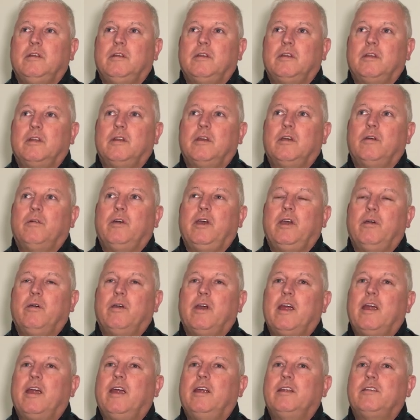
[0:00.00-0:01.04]
you know, how
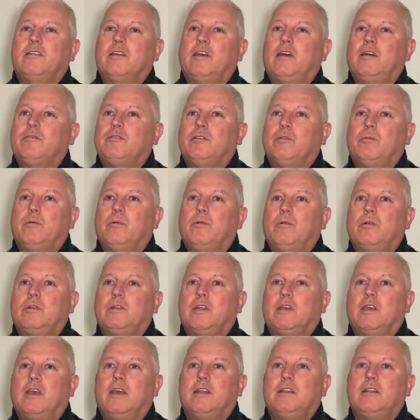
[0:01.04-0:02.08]
hard you have to work to
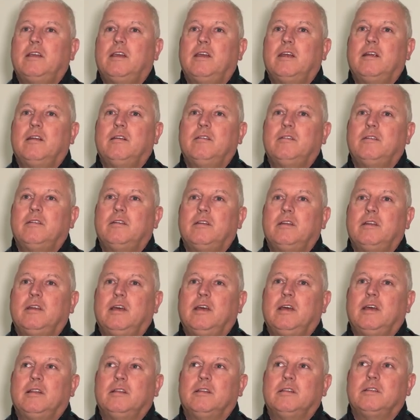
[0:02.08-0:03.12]
get there.
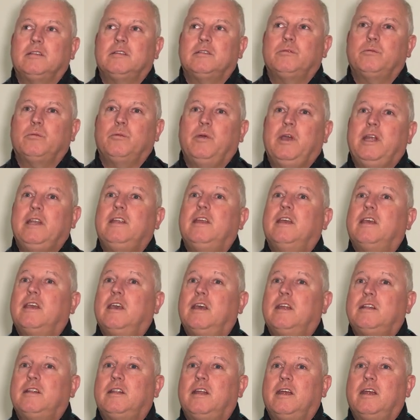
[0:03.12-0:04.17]
And when you
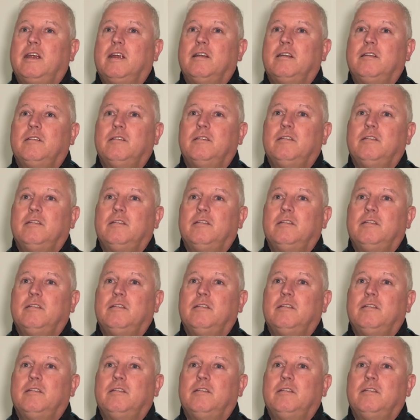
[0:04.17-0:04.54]
get there,